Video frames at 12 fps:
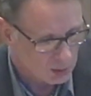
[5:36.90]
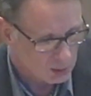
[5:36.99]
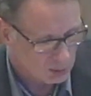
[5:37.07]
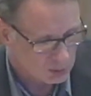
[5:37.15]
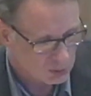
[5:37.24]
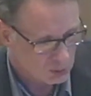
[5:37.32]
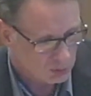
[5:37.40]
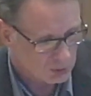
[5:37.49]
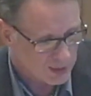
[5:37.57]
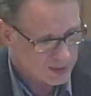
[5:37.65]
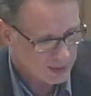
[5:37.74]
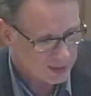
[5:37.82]
And so,
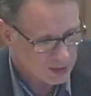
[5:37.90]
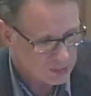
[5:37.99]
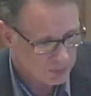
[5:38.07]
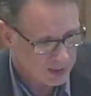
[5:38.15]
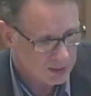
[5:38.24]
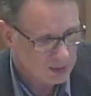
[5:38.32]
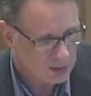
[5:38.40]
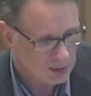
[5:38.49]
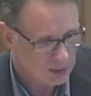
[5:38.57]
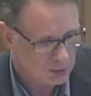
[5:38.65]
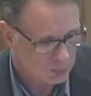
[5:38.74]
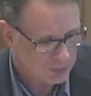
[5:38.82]
as I explained,
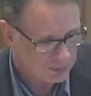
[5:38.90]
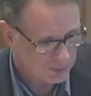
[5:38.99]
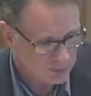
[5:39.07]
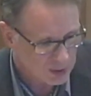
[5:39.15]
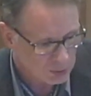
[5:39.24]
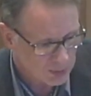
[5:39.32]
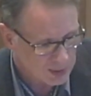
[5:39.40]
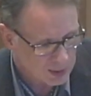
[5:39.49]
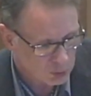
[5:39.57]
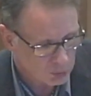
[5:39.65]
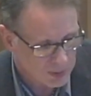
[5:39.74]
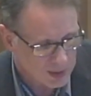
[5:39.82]
in the P53
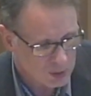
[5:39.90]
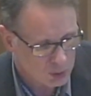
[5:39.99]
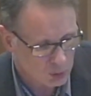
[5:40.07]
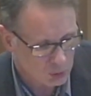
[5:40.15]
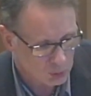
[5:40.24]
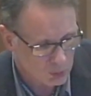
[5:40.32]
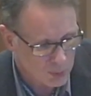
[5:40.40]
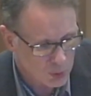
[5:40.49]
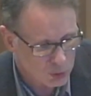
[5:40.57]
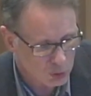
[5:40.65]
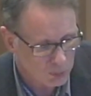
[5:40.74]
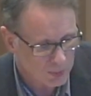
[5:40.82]
database, the
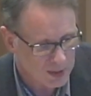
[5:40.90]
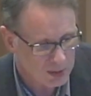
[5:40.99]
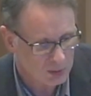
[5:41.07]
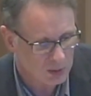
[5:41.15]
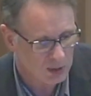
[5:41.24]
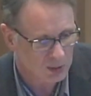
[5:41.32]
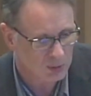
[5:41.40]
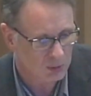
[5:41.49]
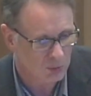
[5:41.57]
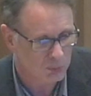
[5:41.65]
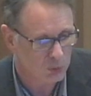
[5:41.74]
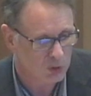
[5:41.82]
most represented
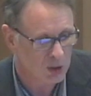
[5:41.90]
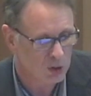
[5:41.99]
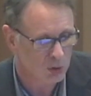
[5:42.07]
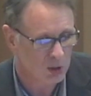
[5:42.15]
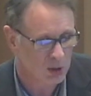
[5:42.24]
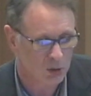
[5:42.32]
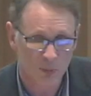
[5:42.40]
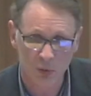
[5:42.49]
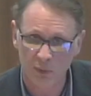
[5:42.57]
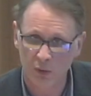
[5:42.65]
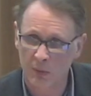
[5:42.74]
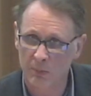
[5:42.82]
mutation in terms
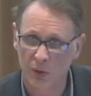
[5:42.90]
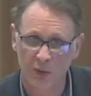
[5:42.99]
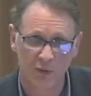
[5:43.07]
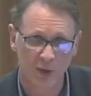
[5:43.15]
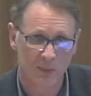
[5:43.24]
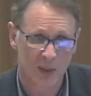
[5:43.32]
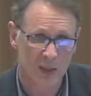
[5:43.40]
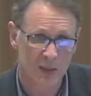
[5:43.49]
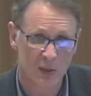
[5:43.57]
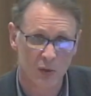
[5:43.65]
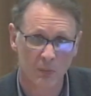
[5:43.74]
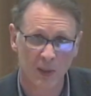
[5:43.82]
of number of families
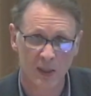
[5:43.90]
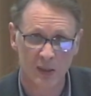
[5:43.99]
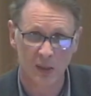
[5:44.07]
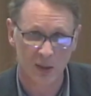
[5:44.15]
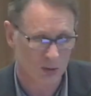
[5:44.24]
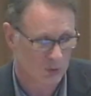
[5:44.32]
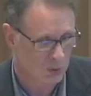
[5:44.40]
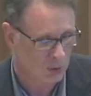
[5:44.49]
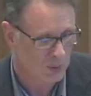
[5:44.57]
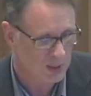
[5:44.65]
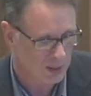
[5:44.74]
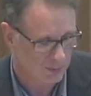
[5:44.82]
is the Brazilian
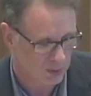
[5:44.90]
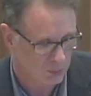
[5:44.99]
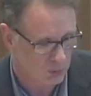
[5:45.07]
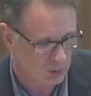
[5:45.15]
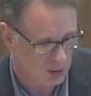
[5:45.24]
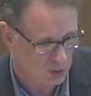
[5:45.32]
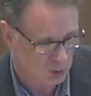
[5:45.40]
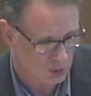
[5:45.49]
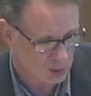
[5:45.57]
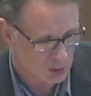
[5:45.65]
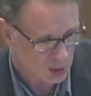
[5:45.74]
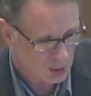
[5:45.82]
337
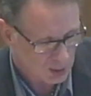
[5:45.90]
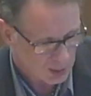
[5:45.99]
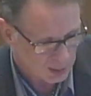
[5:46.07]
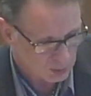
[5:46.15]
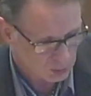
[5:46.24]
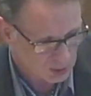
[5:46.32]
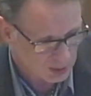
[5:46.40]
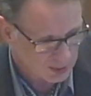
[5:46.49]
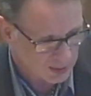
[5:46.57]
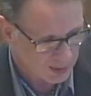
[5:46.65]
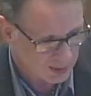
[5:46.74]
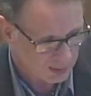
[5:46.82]
mutations. And the data
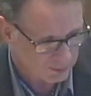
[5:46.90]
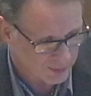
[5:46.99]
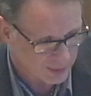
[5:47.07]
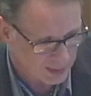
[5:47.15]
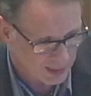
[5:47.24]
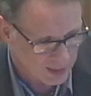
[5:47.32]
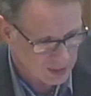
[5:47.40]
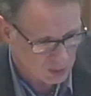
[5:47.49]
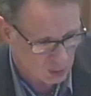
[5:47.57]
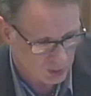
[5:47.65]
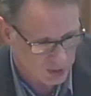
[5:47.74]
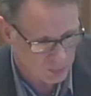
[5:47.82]
I have analyzed
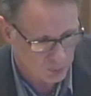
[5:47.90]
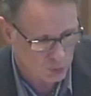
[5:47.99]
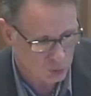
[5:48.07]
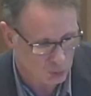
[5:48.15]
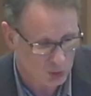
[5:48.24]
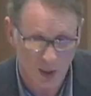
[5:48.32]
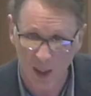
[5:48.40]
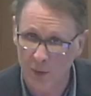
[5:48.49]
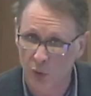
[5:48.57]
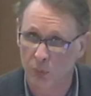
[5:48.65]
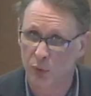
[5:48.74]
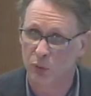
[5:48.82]
corresponds to the
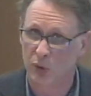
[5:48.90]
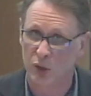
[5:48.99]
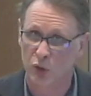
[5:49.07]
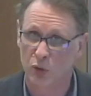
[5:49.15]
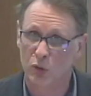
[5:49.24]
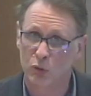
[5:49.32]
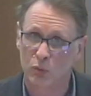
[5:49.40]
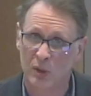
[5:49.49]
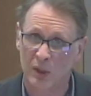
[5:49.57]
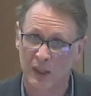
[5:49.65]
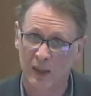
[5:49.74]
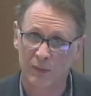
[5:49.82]
other mutations
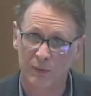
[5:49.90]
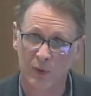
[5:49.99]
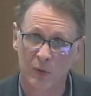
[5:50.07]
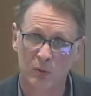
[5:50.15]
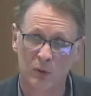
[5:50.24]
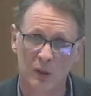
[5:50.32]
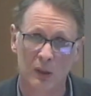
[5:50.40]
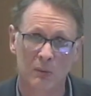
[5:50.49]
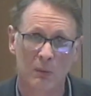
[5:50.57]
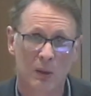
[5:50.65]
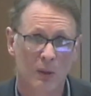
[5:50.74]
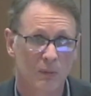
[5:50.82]
that are found
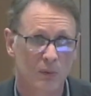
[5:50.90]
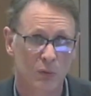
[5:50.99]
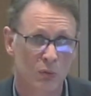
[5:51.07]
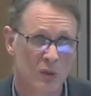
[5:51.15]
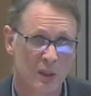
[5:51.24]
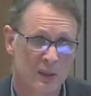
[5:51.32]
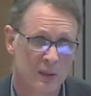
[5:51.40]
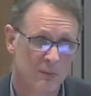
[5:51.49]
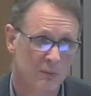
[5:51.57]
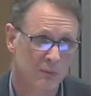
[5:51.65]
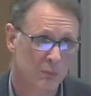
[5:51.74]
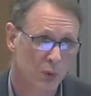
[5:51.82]
in the
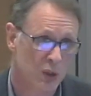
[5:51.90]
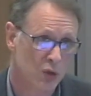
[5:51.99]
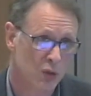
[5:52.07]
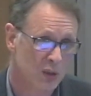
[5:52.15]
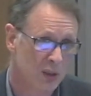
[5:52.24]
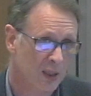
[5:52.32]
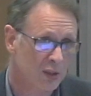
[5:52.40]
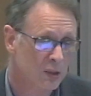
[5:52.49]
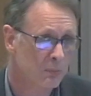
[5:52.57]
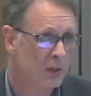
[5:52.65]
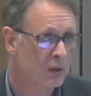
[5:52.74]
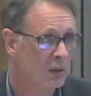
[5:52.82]
mutations that are
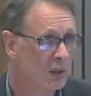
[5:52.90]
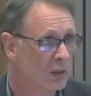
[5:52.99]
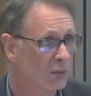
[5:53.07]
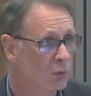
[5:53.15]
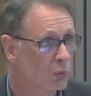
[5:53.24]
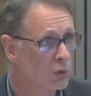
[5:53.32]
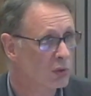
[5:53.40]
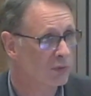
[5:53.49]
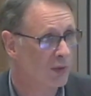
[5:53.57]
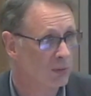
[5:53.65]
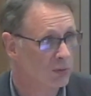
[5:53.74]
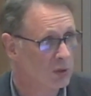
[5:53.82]
typically of those
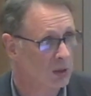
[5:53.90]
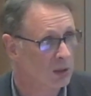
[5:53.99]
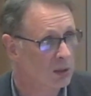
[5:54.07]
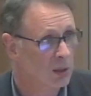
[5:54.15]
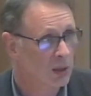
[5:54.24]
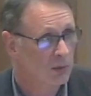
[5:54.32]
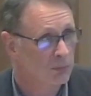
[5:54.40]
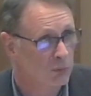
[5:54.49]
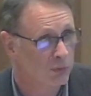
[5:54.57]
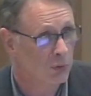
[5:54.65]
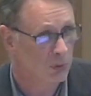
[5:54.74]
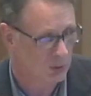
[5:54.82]
found in
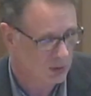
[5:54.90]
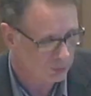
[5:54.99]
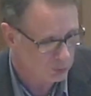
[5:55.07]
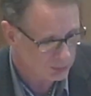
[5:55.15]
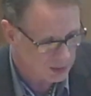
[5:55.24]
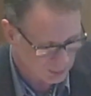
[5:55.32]
Li-Fraumeni